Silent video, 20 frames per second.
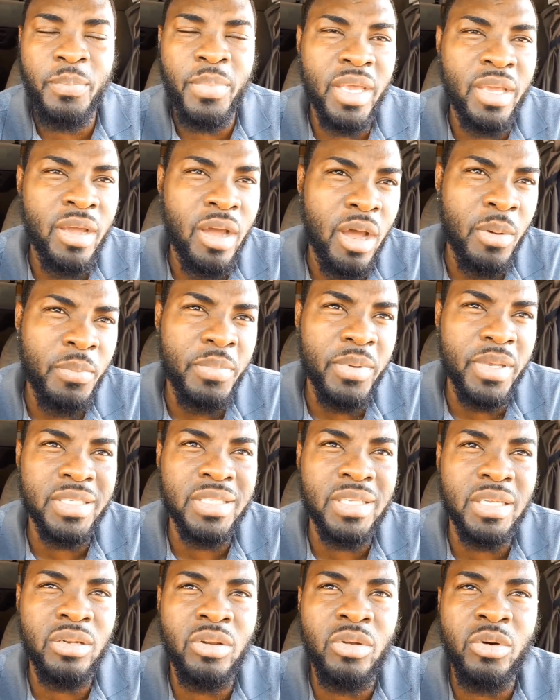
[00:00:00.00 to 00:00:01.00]
pick up
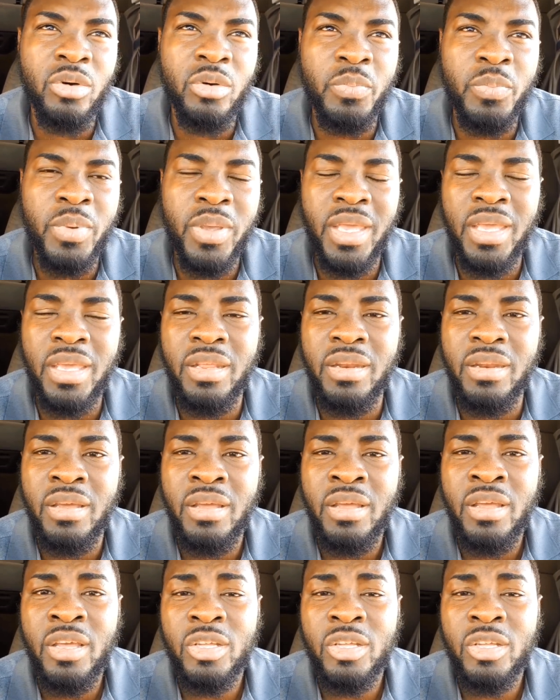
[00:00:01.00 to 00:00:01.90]
is a load paying